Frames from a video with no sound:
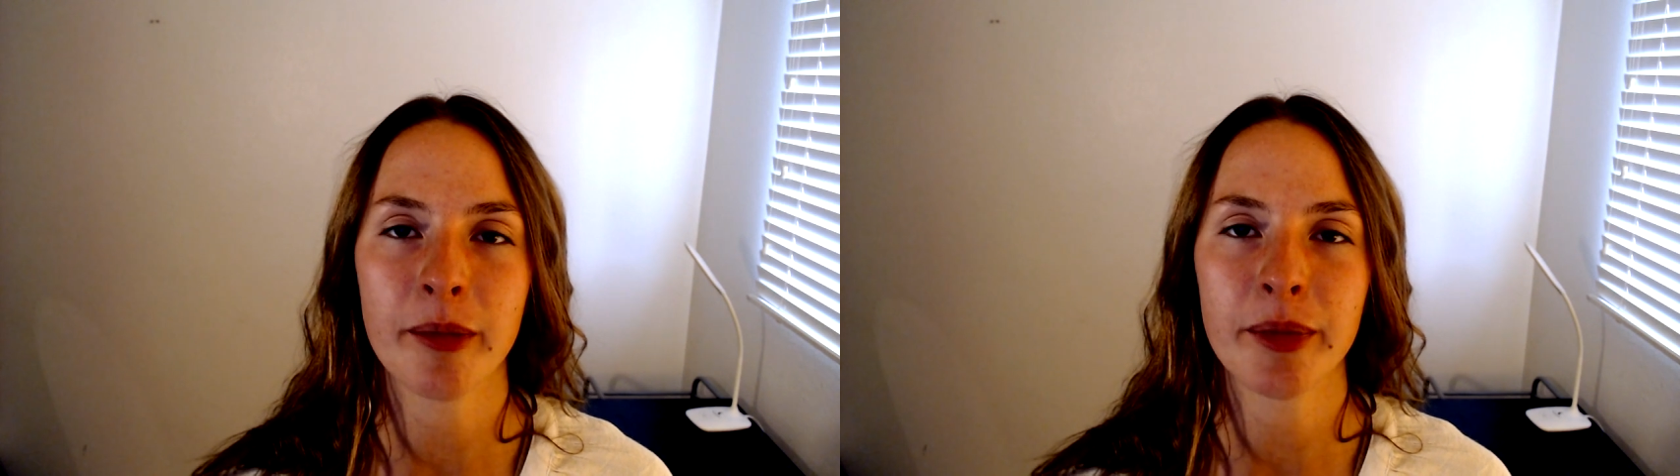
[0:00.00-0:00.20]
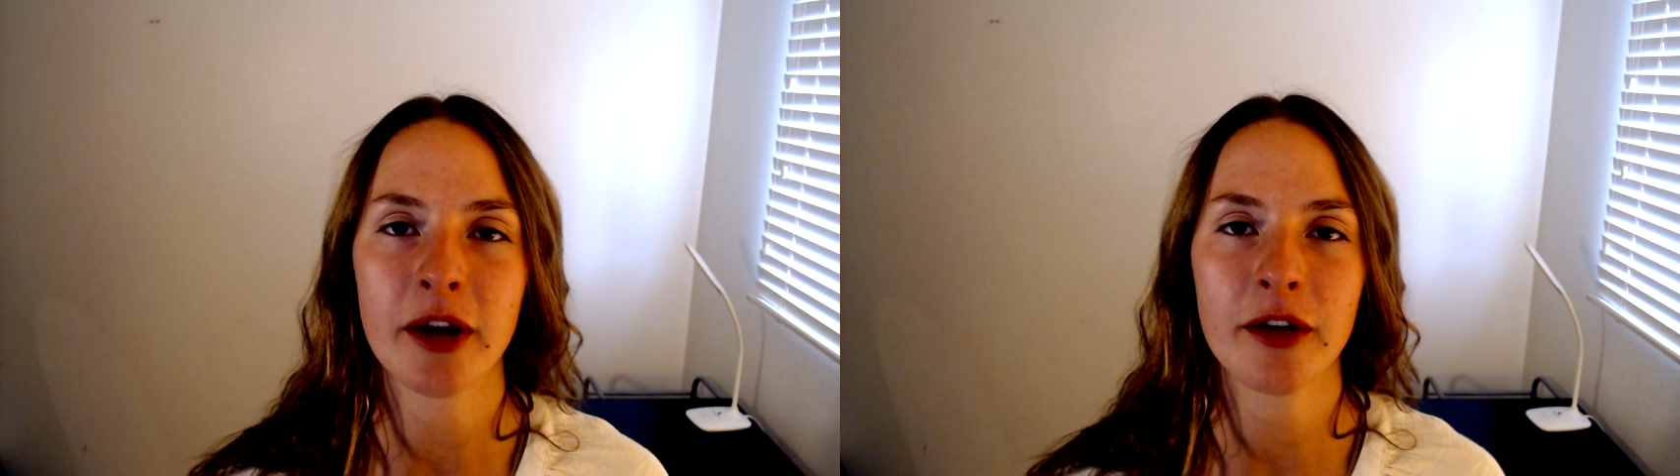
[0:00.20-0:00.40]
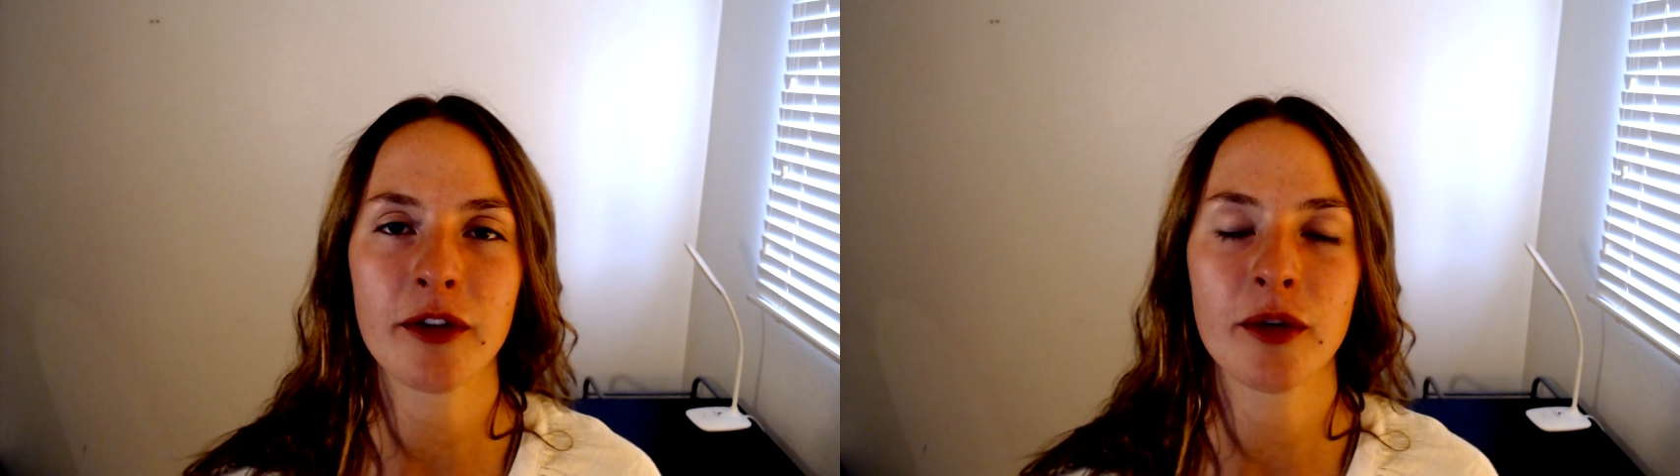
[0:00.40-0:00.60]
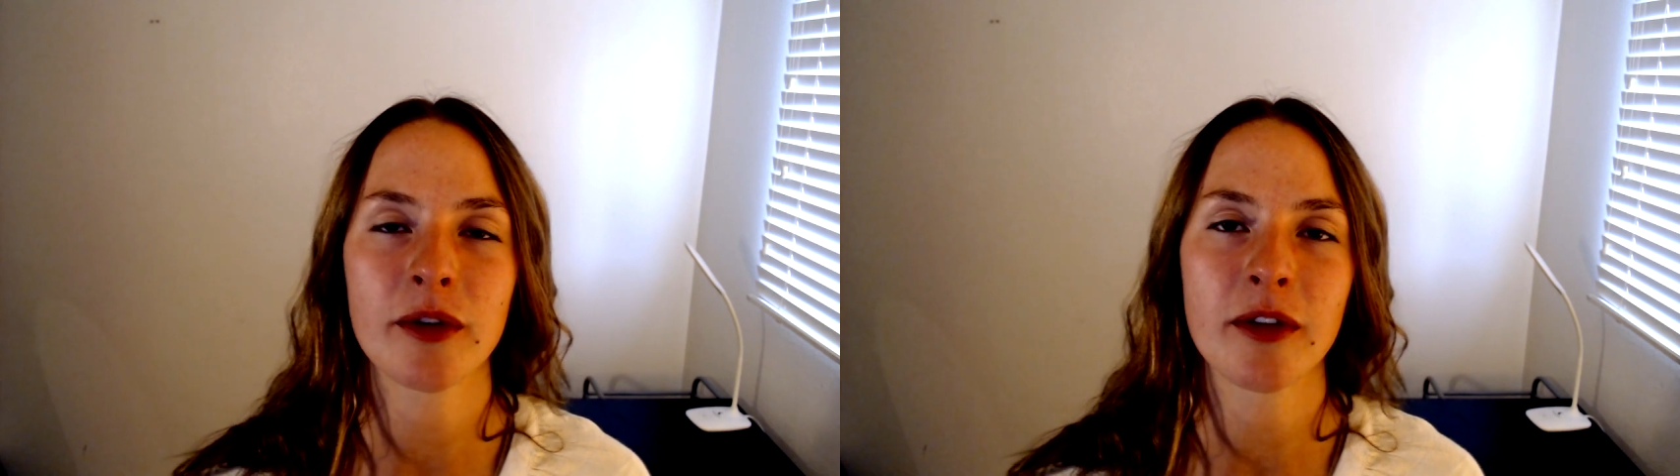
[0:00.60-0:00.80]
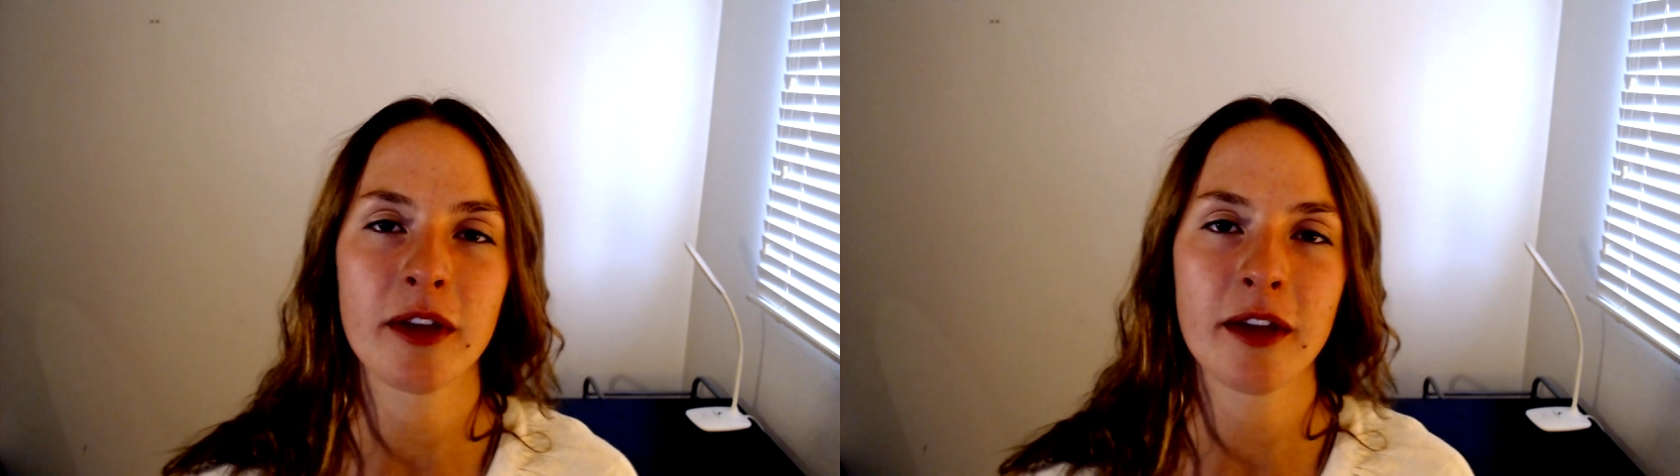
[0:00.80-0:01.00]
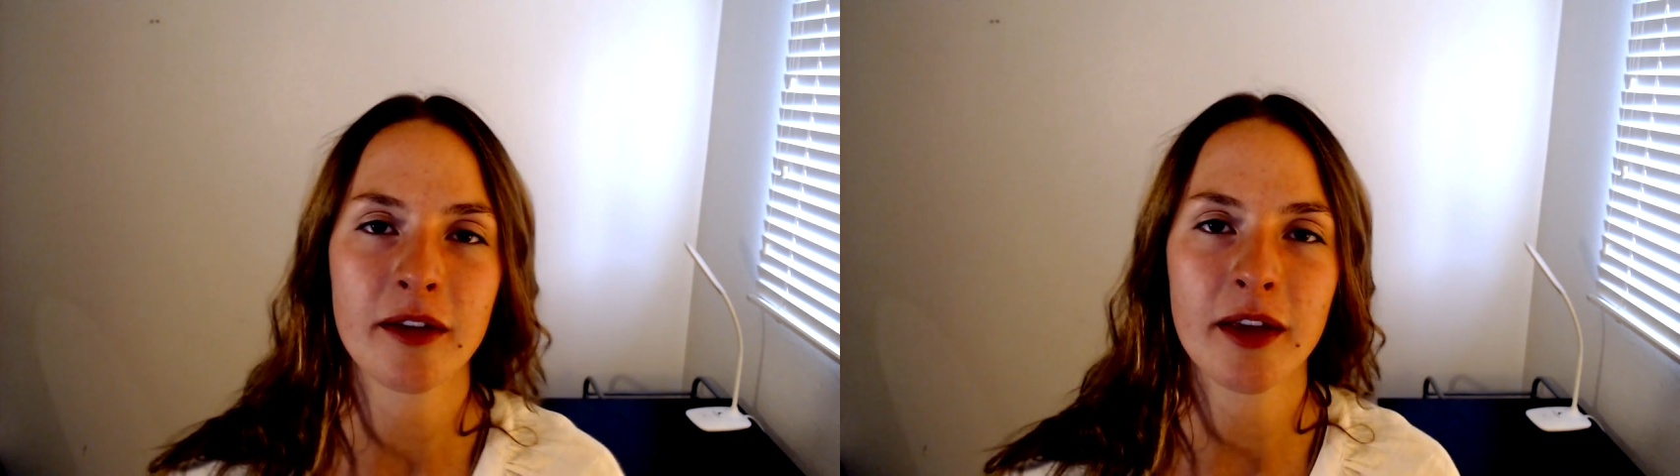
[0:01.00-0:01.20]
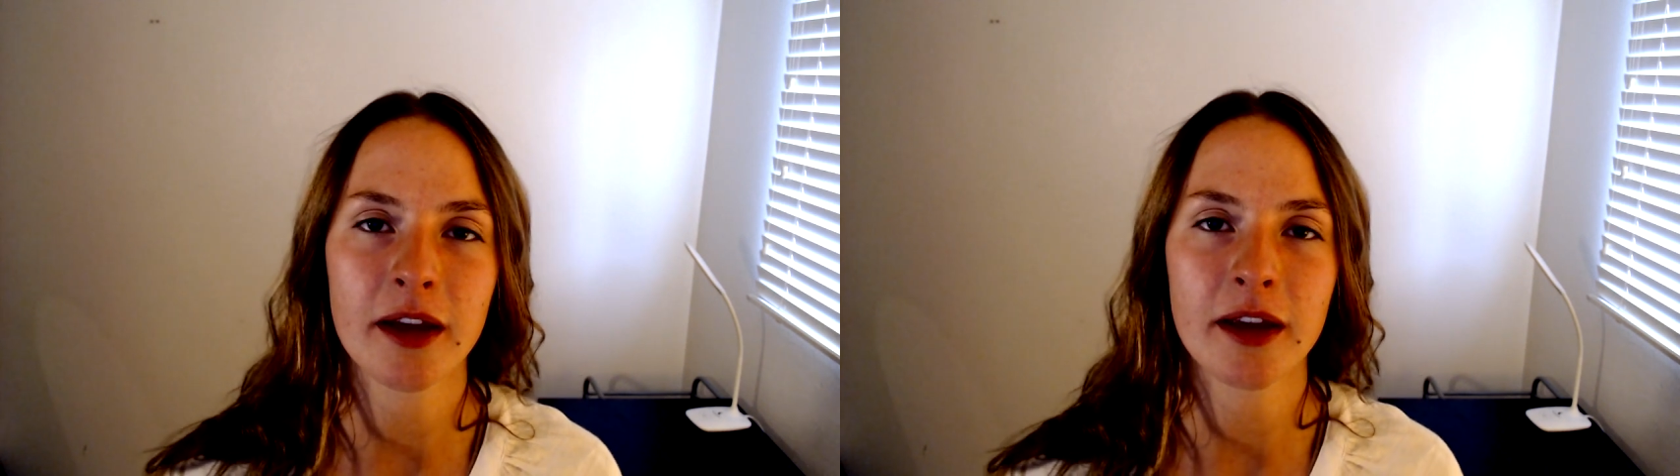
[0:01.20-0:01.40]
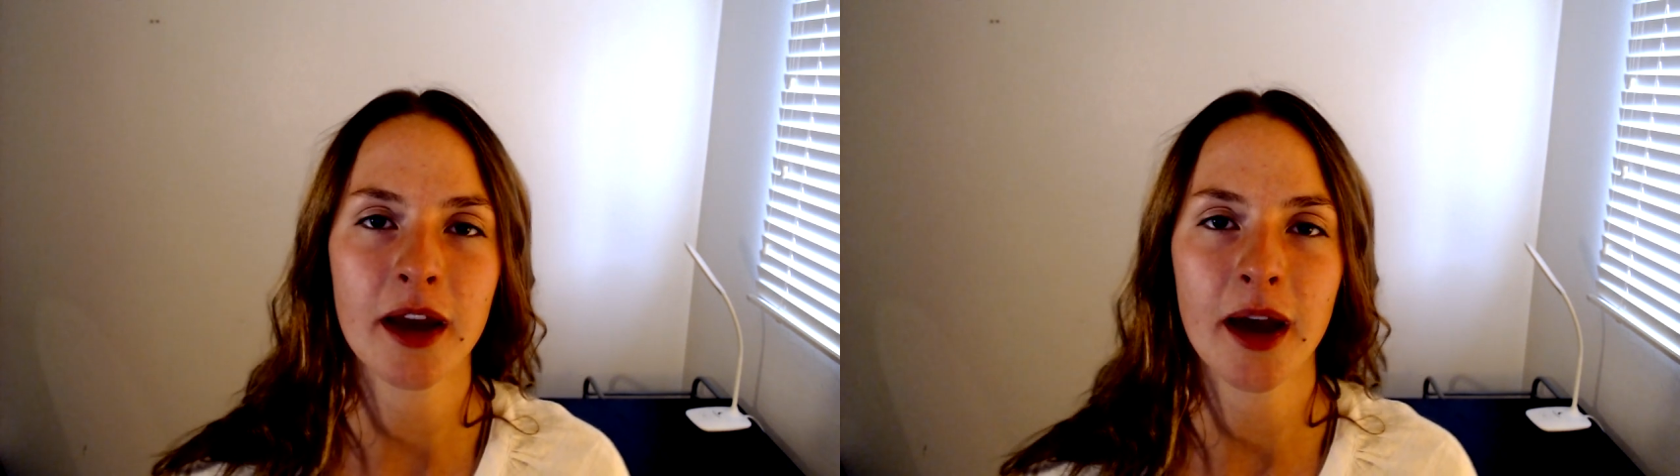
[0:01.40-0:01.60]
and all sorts of things that
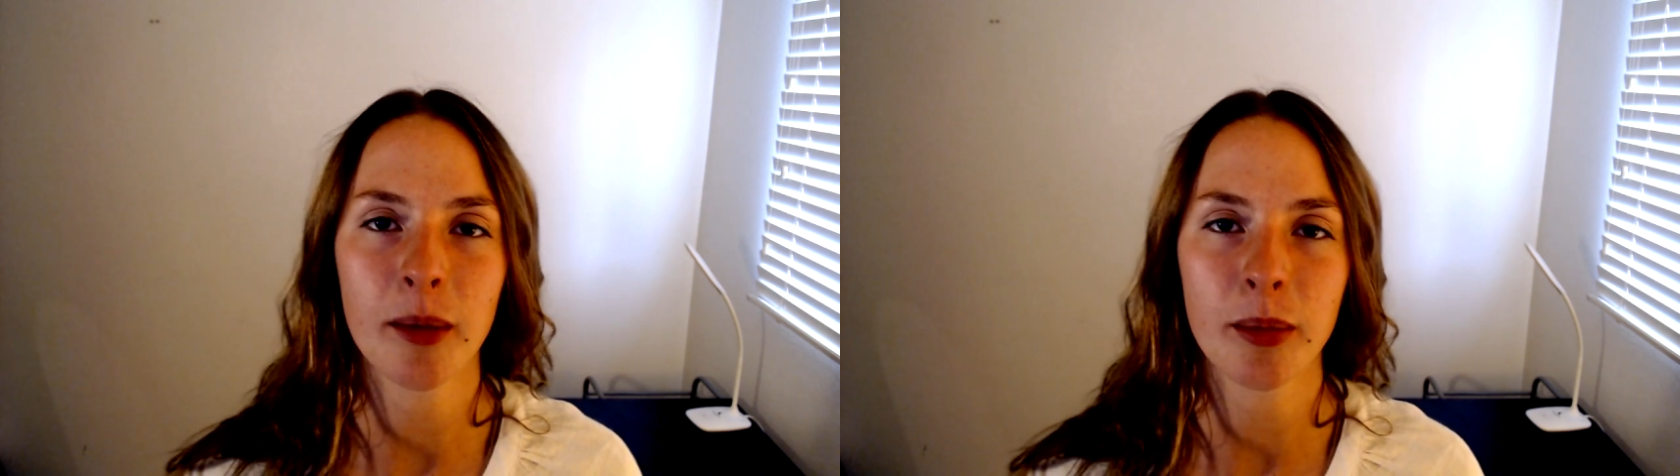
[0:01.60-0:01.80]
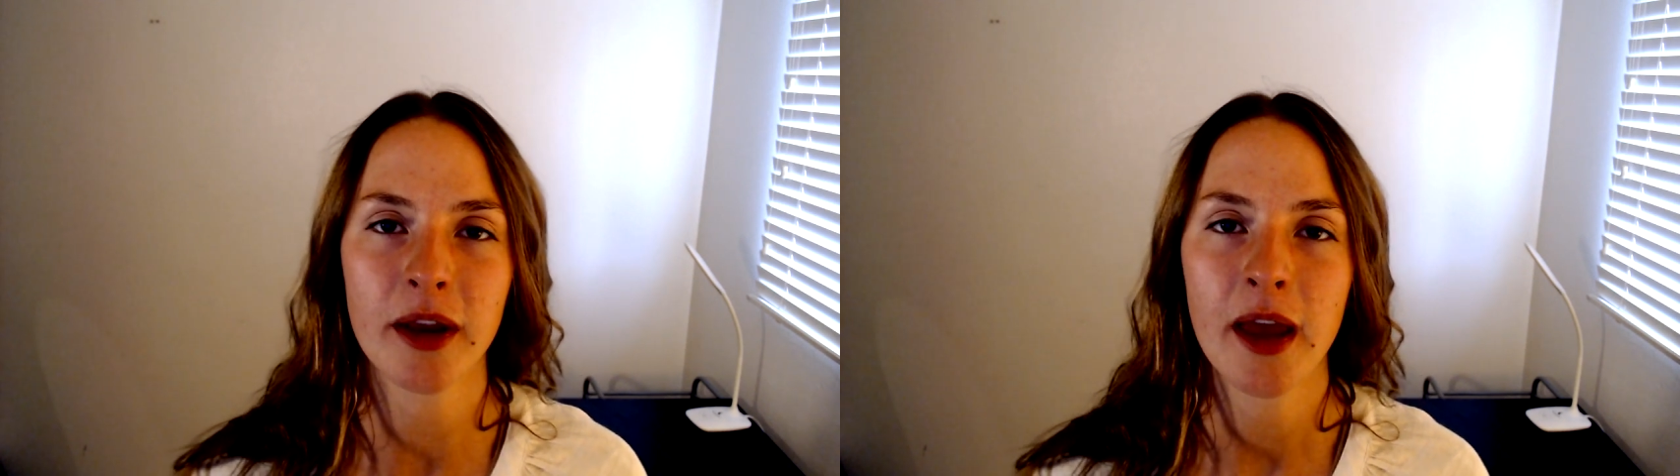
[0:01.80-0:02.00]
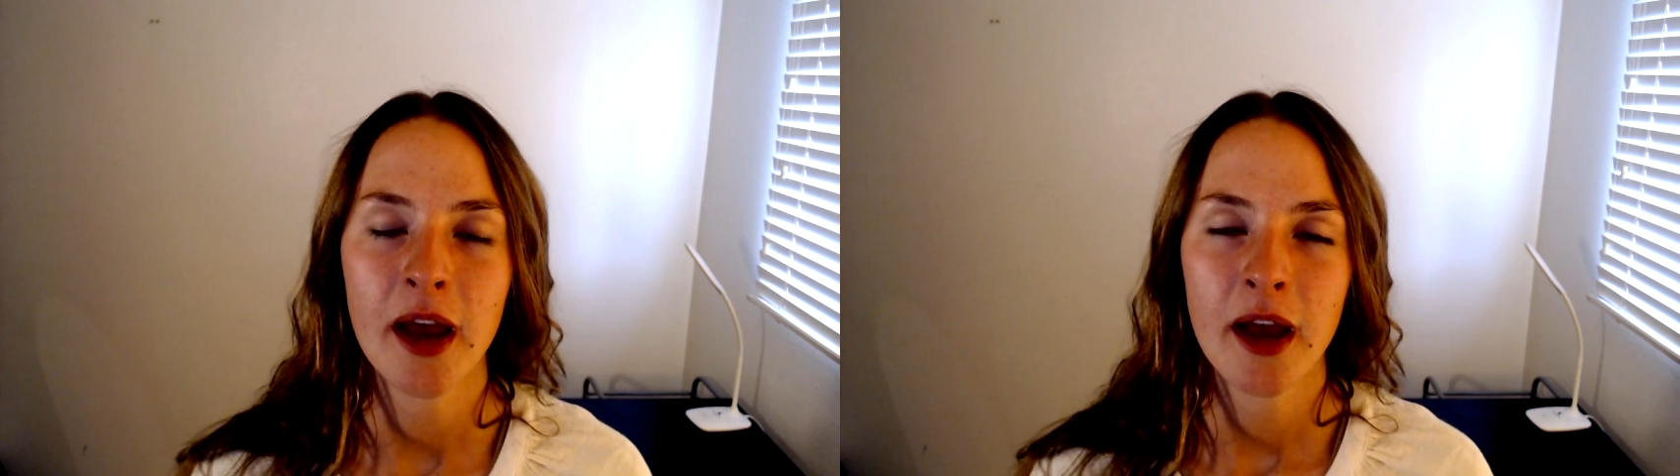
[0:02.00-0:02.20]
can happen.